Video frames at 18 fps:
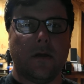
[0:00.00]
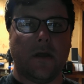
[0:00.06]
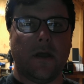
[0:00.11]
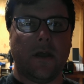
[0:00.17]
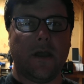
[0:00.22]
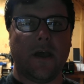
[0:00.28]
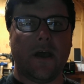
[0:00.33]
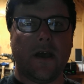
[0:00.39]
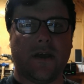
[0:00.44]

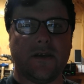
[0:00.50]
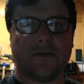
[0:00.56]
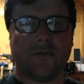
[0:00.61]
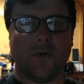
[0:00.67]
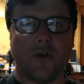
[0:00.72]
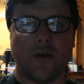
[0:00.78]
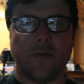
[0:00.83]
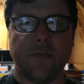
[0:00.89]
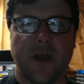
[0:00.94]
Hey guys,
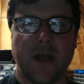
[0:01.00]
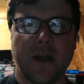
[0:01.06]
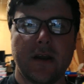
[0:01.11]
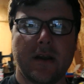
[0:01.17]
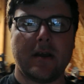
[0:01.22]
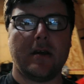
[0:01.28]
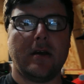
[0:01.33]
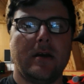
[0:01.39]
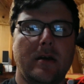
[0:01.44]
welcome
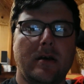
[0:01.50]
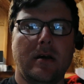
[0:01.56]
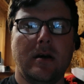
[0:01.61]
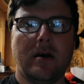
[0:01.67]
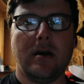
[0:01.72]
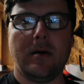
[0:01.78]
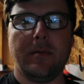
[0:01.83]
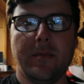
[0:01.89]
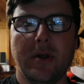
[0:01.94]
back.
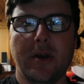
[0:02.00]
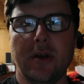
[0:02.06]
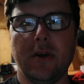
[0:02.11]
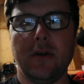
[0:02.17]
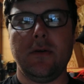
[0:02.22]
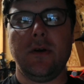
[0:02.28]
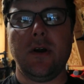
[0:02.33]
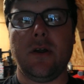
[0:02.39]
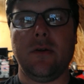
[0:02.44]
I'm gonna
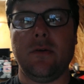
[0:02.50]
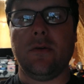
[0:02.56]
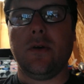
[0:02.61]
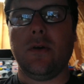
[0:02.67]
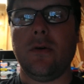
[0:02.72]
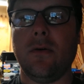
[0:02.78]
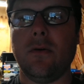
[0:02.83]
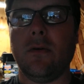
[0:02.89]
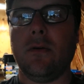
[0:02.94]
do another
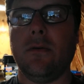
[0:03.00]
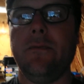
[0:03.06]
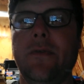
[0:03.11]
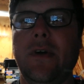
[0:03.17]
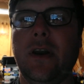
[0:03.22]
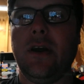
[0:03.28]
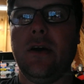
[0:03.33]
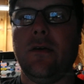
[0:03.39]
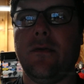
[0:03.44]
little
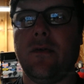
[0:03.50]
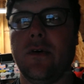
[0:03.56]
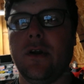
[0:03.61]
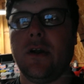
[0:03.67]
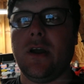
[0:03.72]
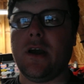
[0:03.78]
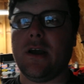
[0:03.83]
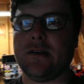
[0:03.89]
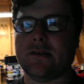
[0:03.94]
video for
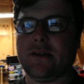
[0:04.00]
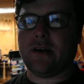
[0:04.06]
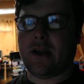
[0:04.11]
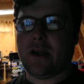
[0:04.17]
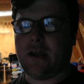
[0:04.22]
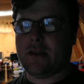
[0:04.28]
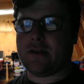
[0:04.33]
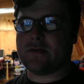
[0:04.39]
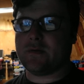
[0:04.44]
you guys
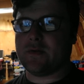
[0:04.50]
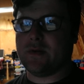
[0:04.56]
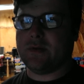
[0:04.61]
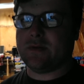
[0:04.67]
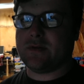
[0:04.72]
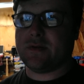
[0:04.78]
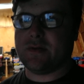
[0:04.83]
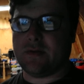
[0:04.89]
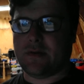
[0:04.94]
today. This
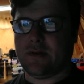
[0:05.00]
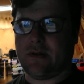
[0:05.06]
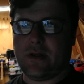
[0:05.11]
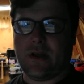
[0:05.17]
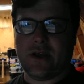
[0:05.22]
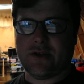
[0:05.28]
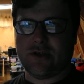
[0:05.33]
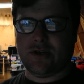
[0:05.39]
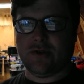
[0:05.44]
one's,
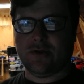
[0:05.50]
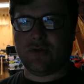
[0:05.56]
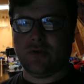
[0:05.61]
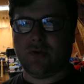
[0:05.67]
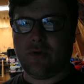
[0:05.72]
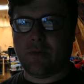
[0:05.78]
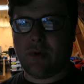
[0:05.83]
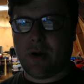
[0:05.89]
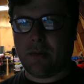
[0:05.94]
as
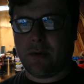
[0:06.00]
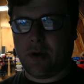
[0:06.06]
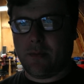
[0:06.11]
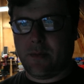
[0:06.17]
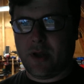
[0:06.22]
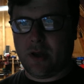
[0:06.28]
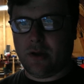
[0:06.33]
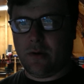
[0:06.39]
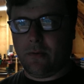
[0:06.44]
usual, probably gonna
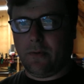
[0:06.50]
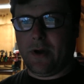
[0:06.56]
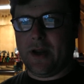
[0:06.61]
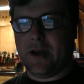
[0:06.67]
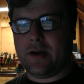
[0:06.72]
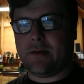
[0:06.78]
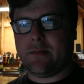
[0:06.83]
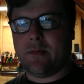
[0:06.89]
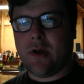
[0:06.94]
be a little
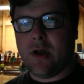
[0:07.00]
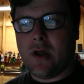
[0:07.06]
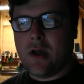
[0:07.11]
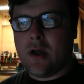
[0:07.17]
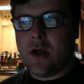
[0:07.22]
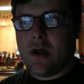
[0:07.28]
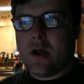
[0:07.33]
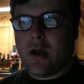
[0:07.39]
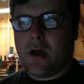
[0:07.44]
random.
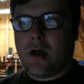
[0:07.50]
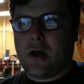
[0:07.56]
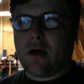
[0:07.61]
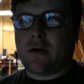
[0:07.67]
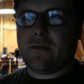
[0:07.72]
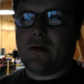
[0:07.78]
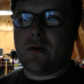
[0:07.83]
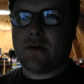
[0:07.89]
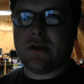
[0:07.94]

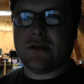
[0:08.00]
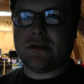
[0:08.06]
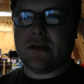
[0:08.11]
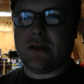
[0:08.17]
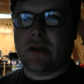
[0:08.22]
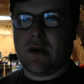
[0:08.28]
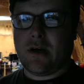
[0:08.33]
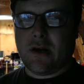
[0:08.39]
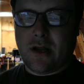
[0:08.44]

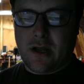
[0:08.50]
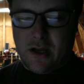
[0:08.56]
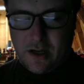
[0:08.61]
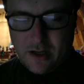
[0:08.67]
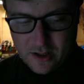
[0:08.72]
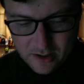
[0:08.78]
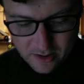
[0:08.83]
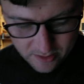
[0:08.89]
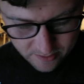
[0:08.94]
Focusing on
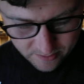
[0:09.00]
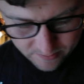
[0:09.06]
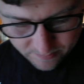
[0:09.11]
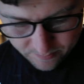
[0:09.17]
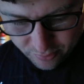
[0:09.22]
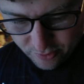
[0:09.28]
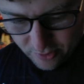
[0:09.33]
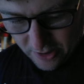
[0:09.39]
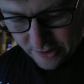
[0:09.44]
a
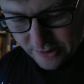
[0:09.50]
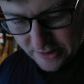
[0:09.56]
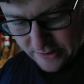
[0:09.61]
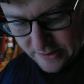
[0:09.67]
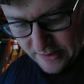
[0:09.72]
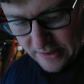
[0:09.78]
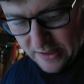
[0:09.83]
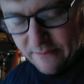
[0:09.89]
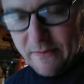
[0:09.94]

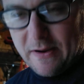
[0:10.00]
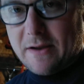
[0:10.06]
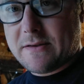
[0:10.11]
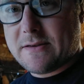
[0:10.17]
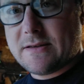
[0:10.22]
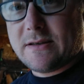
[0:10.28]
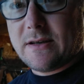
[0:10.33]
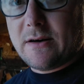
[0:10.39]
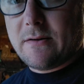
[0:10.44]
project that I've
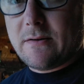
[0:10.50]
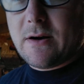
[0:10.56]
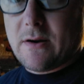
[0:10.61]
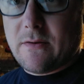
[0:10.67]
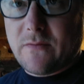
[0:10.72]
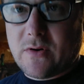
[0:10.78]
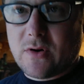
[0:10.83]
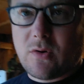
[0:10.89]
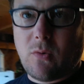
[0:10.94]
had sitting
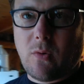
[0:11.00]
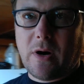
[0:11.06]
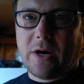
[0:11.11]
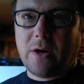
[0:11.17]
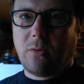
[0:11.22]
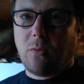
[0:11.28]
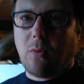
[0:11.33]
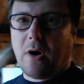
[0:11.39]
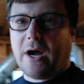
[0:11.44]
around for
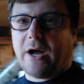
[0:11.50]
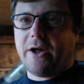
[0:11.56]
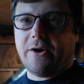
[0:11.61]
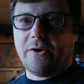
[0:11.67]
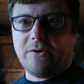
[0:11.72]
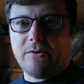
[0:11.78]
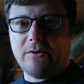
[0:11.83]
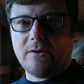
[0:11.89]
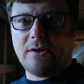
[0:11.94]
quite a
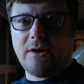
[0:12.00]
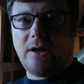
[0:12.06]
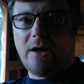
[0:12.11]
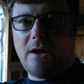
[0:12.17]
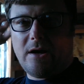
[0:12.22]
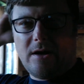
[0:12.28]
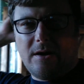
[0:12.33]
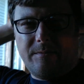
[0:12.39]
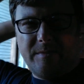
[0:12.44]
while.
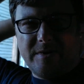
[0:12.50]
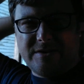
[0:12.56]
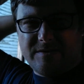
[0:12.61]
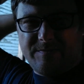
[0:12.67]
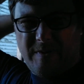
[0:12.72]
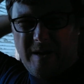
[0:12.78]
It's